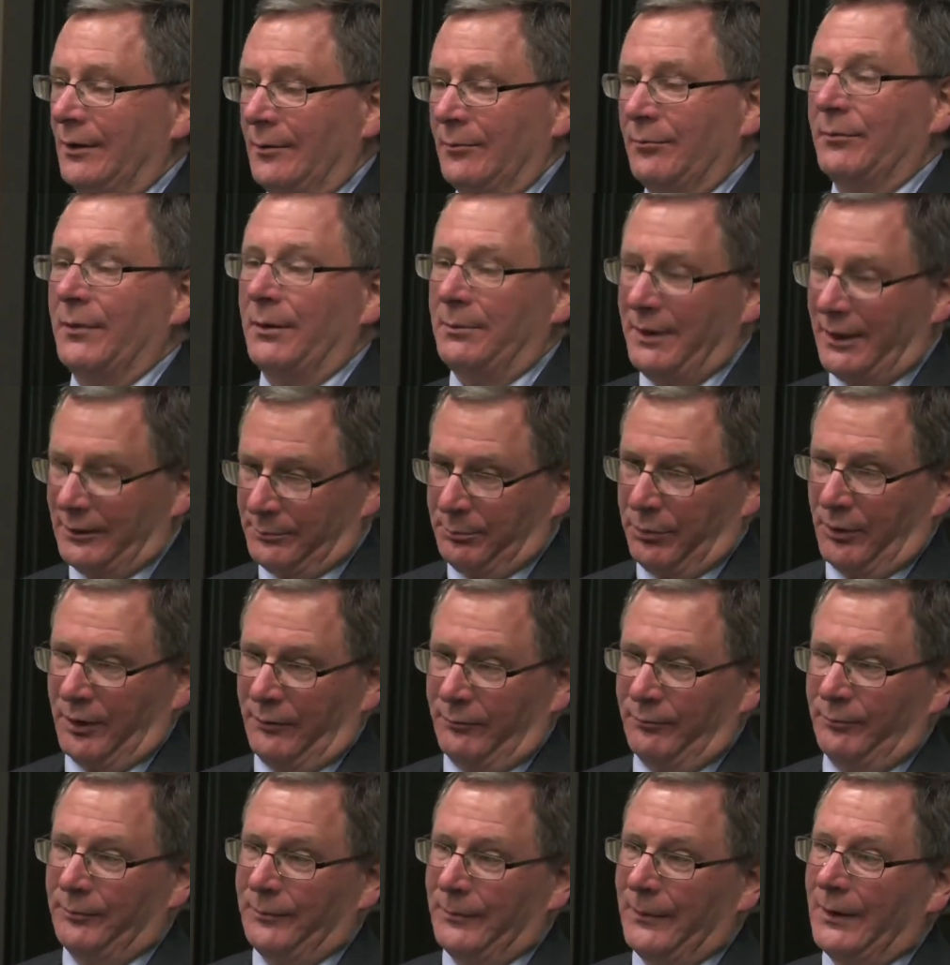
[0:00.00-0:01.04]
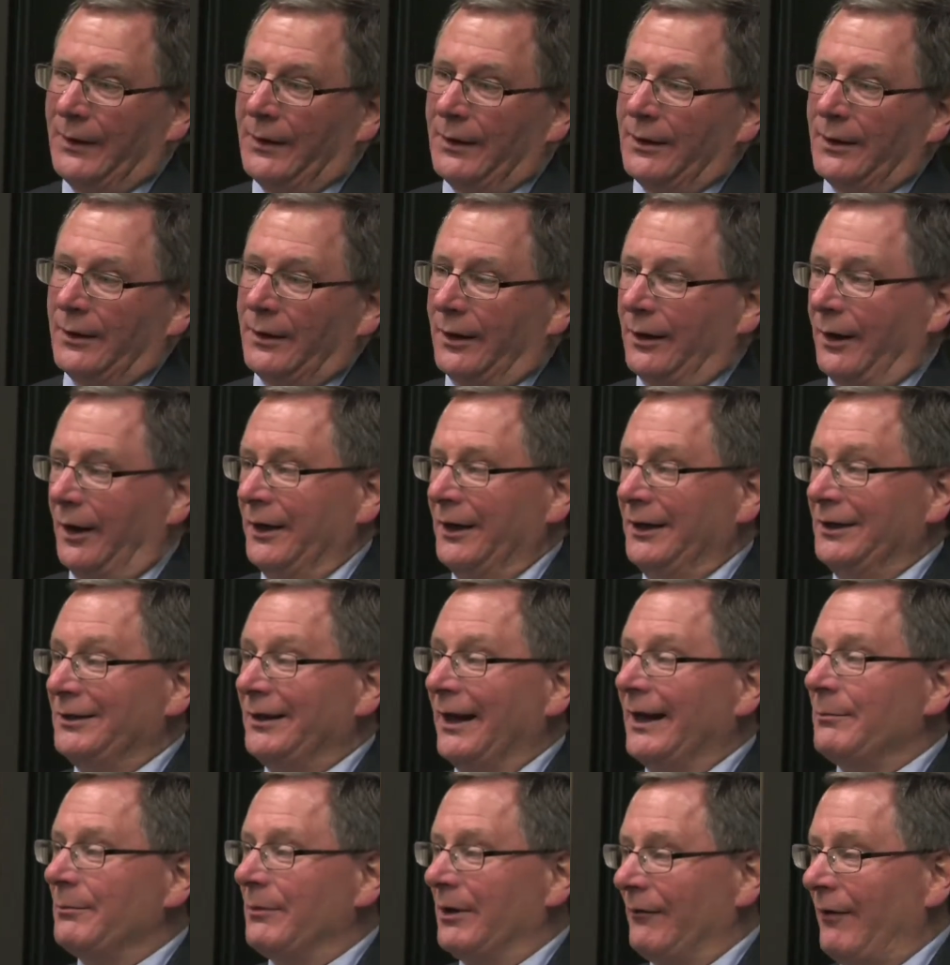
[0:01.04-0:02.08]
Maybe that's part of an
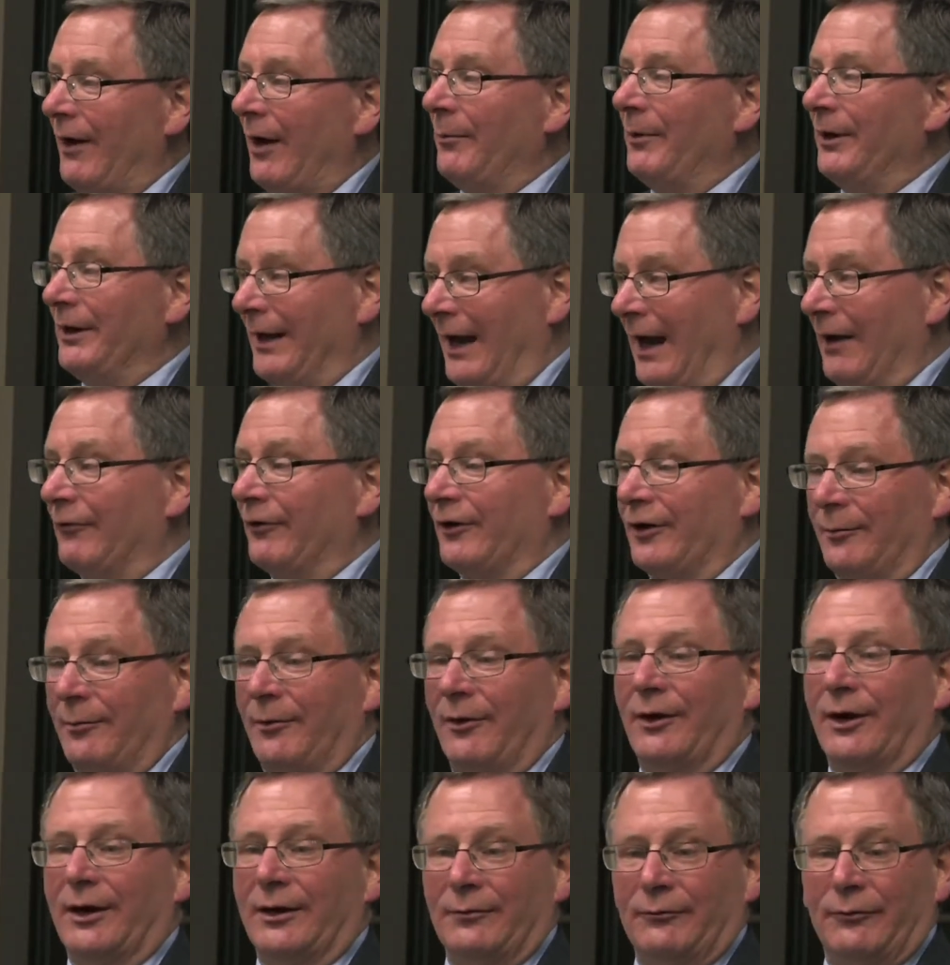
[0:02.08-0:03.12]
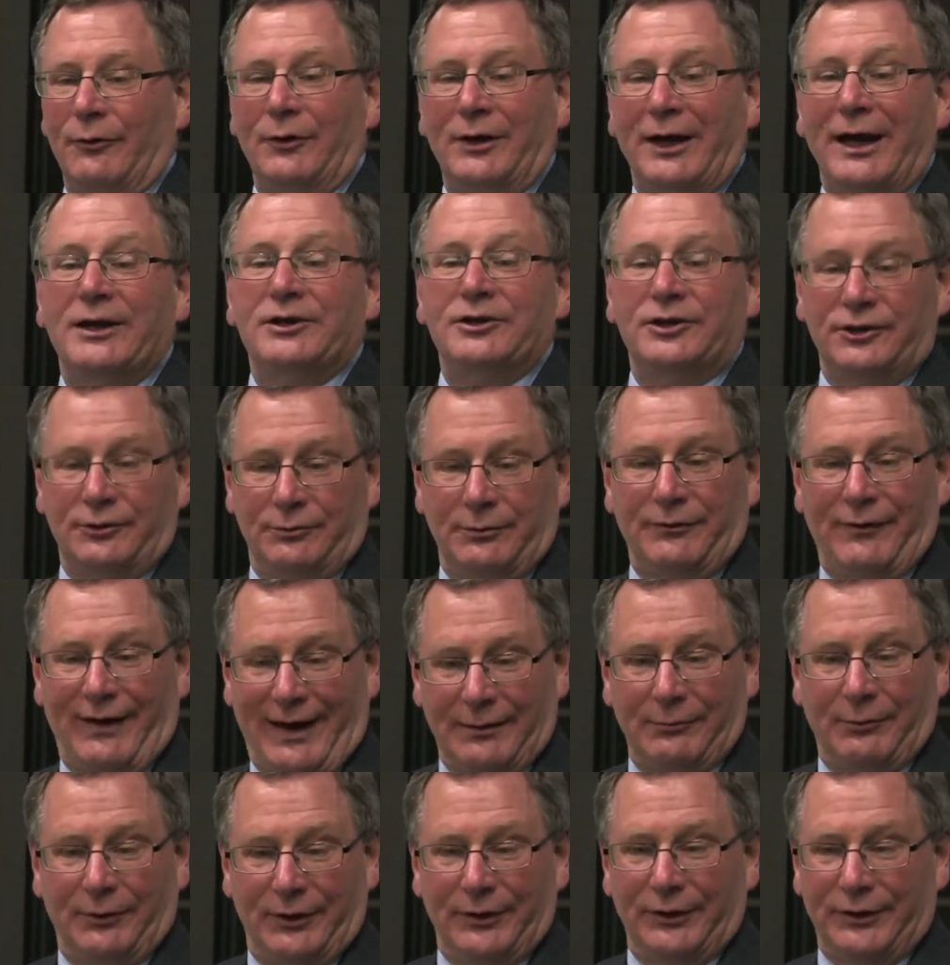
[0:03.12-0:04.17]
indictment of how many African-American vocations we've had
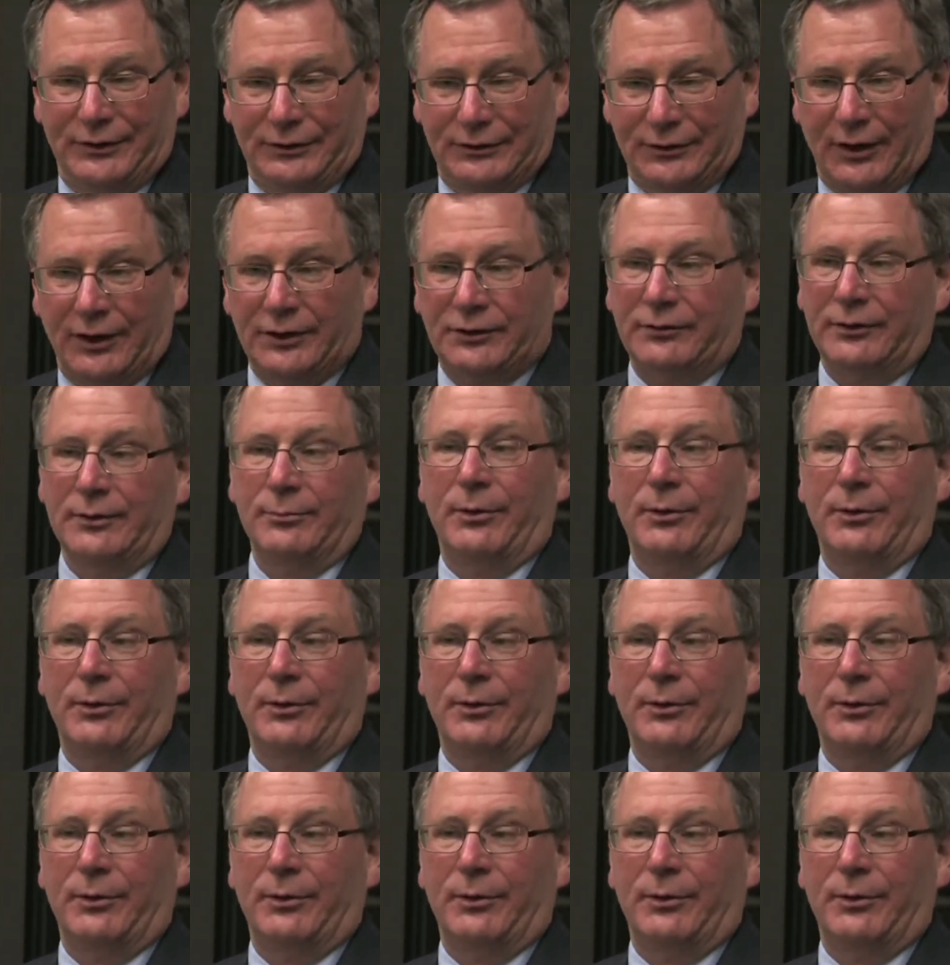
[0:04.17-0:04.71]
within this country.